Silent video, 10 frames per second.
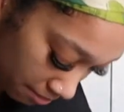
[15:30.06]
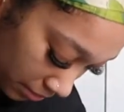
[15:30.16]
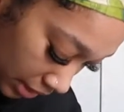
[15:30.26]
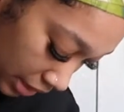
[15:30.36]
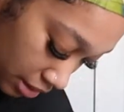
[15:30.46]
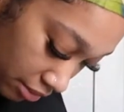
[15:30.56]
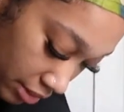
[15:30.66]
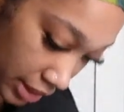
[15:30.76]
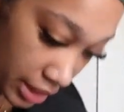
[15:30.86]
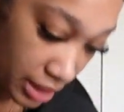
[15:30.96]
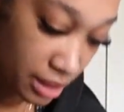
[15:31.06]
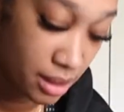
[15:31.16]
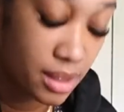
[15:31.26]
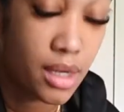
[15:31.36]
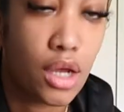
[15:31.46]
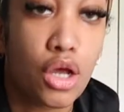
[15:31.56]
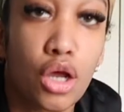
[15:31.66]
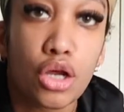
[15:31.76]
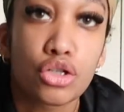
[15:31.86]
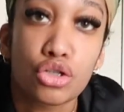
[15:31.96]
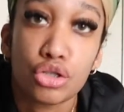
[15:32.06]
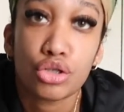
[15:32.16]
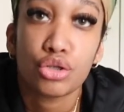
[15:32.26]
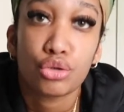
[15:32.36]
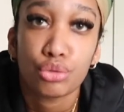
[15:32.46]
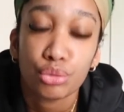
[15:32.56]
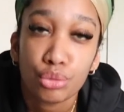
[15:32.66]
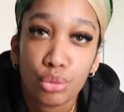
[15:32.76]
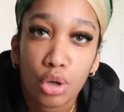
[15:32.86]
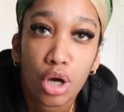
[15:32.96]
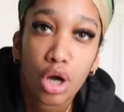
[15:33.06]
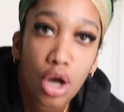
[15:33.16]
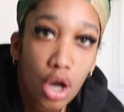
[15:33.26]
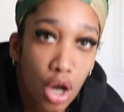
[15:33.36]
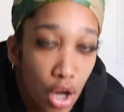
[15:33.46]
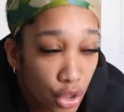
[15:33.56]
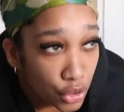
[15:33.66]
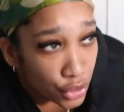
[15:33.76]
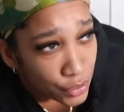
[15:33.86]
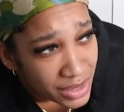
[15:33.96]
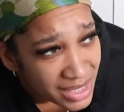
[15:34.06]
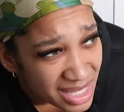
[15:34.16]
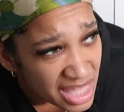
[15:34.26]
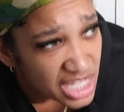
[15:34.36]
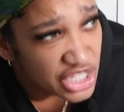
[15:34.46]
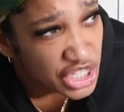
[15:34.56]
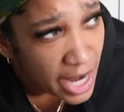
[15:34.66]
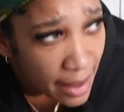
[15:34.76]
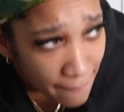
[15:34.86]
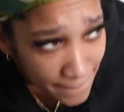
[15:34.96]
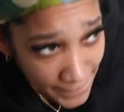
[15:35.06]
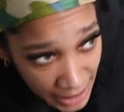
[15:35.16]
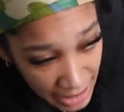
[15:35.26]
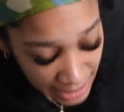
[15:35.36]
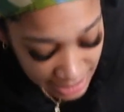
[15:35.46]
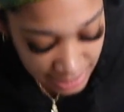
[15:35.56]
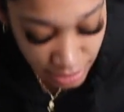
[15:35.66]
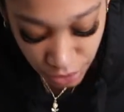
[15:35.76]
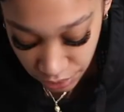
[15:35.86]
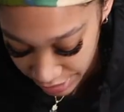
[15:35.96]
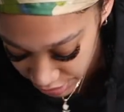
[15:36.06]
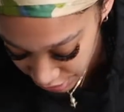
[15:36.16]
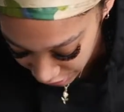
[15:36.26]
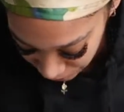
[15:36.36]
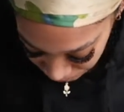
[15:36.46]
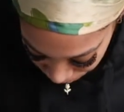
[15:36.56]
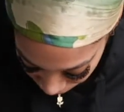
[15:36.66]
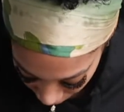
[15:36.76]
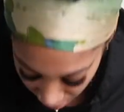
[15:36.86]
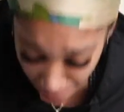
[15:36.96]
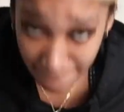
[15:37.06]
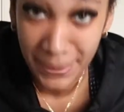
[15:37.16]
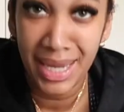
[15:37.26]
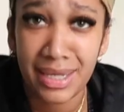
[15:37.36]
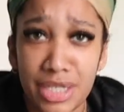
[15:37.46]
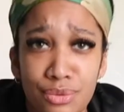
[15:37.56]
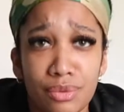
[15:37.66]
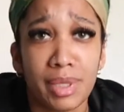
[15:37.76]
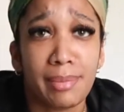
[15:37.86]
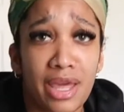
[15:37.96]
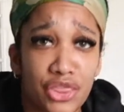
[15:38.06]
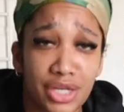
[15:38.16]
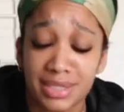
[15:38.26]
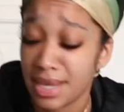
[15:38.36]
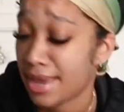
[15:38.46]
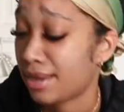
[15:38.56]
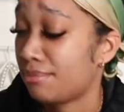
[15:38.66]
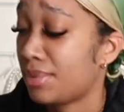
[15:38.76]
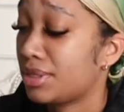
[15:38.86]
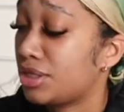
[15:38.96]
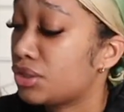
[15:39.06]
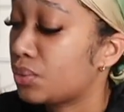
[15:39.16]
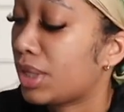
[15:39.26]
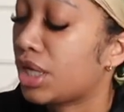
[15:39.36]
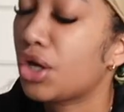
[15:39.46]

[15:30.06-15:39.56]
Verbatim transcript: am getting ready to go to the gym because i didn't go yesterday but this would be my third time this week